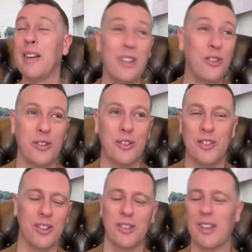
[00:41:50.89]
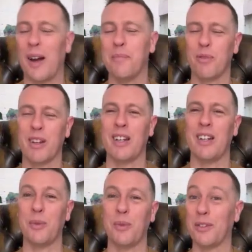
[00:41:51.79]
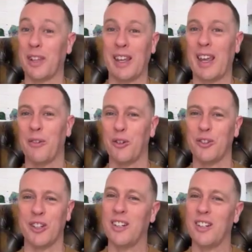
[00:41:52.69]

interested to start bringing it into my skincare routine